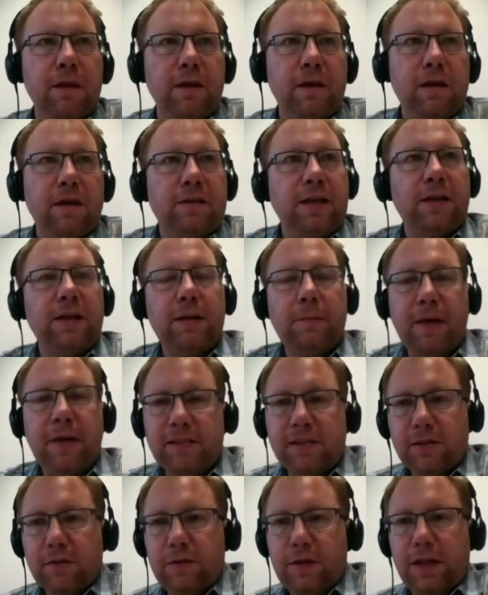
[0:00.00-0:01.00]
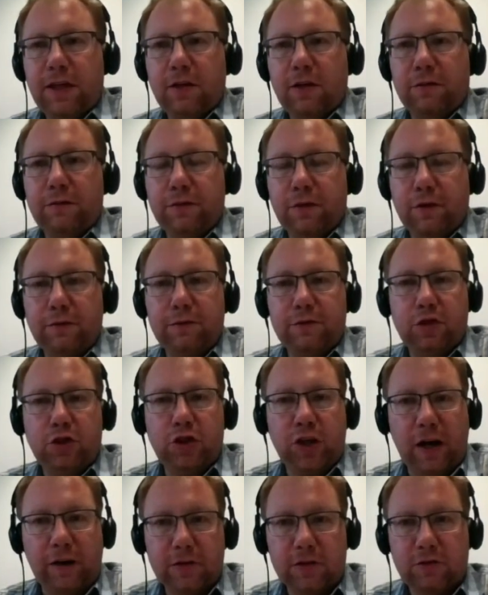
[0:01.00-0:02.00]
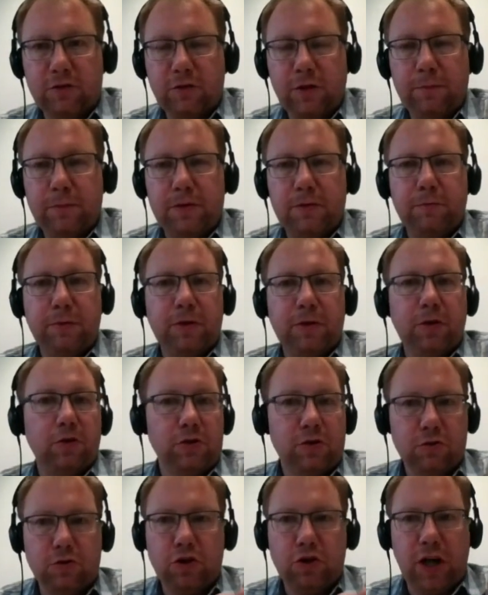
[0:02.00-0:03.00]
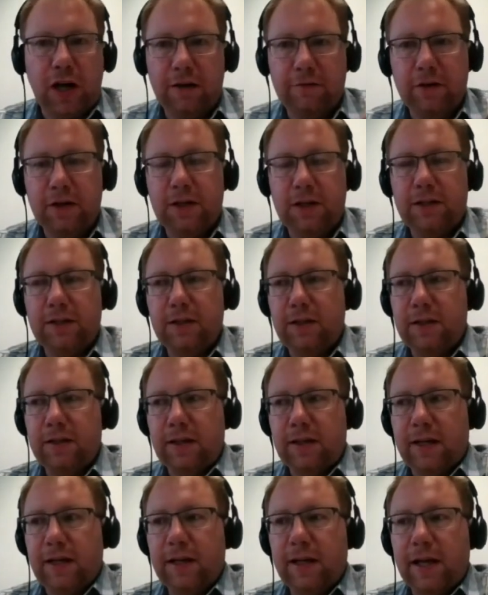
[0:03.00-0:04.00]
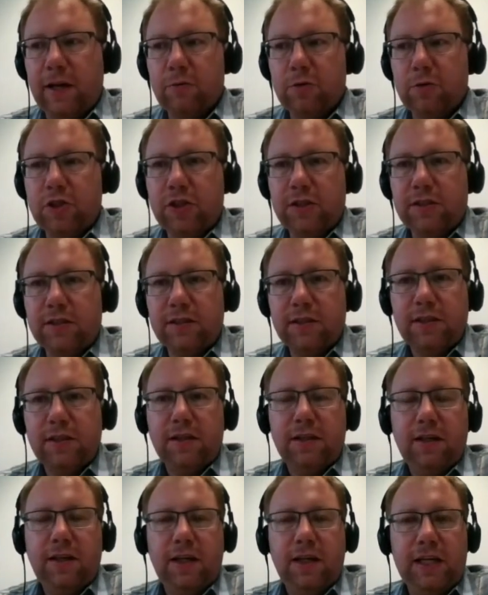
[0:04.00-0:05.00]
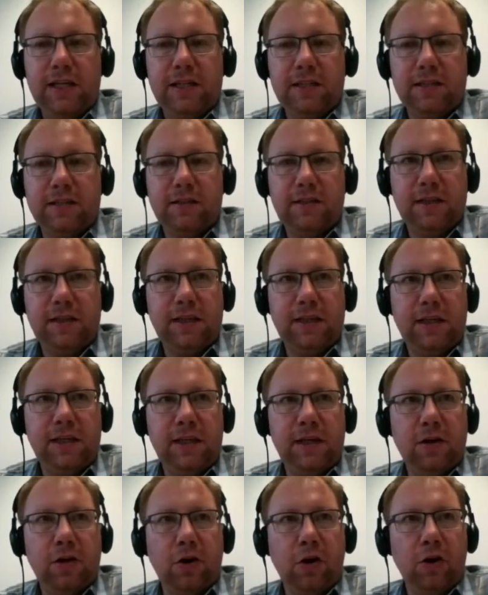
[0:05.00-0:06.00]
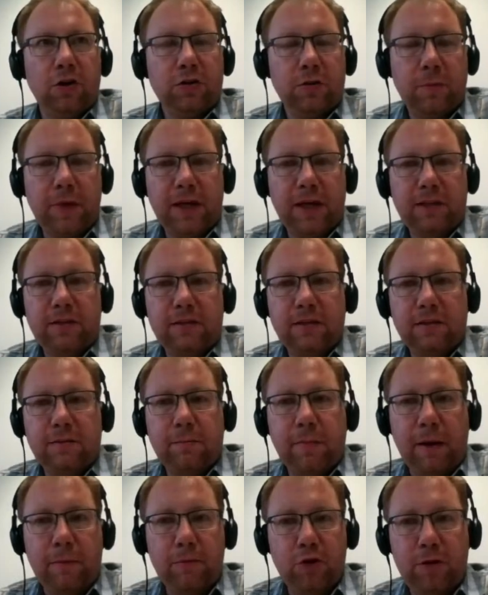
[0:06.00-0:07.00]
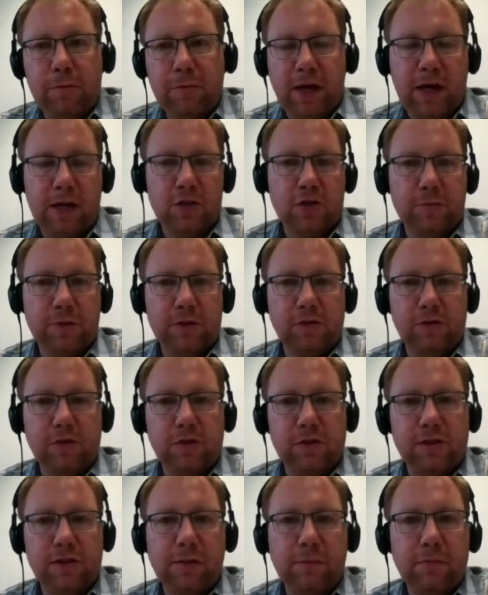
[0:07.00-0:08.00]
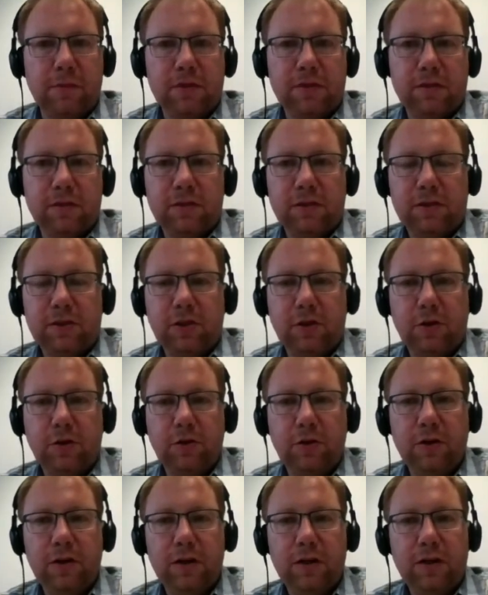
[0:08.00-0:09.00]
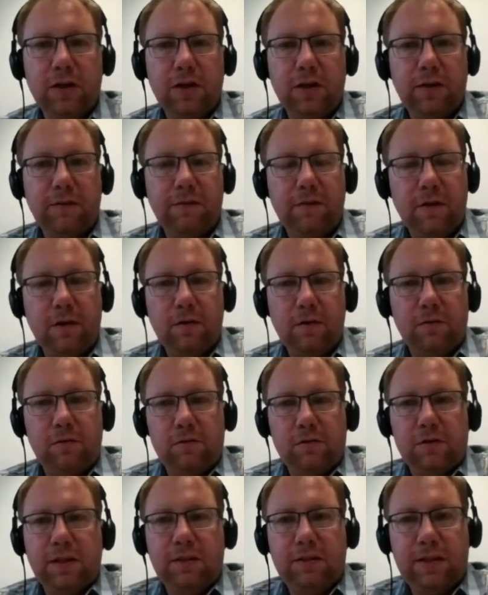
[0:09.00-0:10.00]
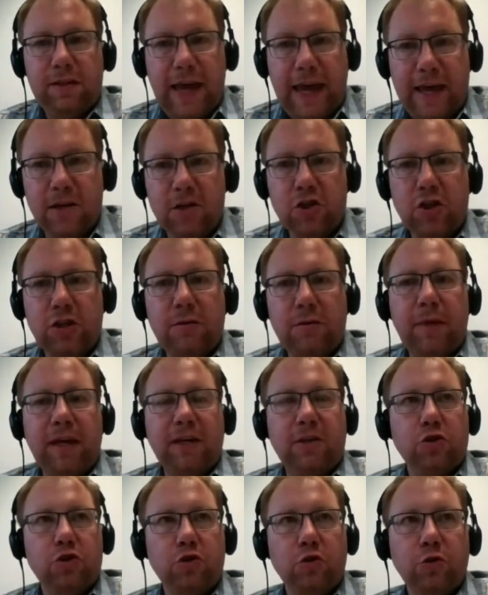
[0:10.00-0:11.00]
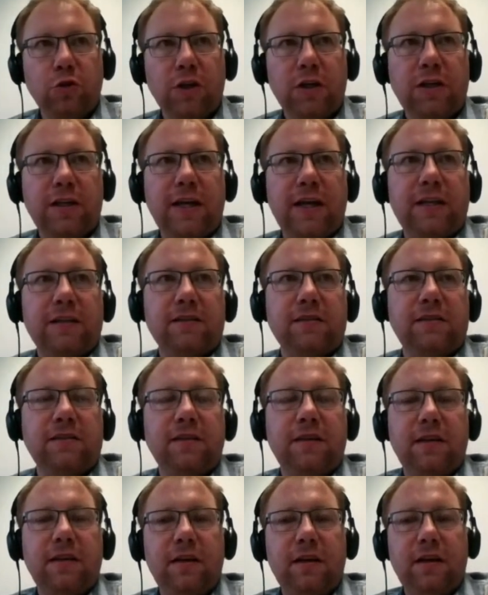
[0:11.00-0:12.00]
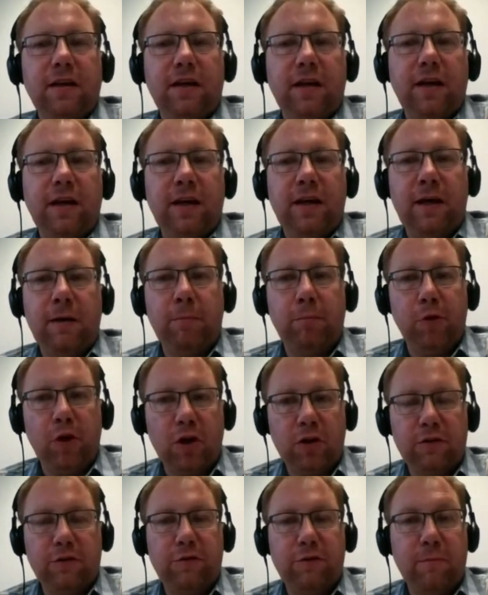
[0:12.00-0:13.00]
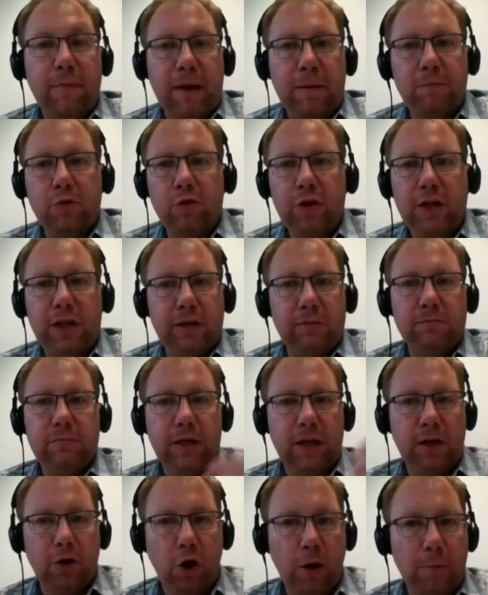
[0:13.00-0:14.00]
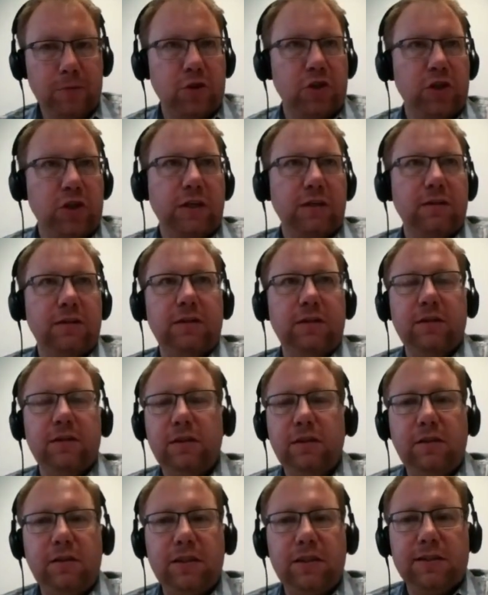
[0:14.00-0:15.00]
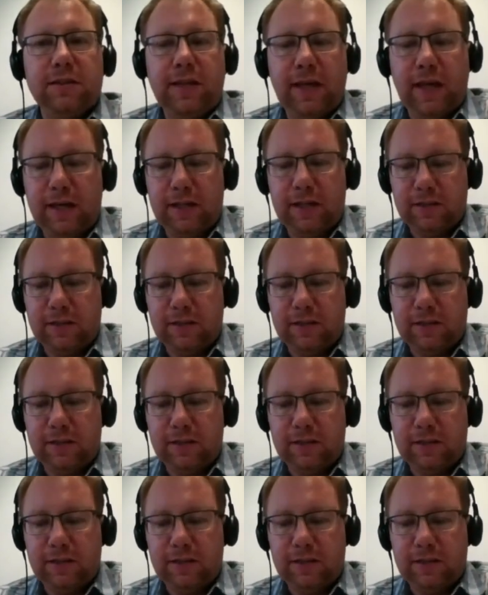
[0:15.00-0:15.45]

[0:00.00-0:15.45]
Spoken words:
Now, the amazing thing of JavaScript, but also Java and other languages, is the automated memory management system. So the engine makes sure that a block of memory, an object in this case,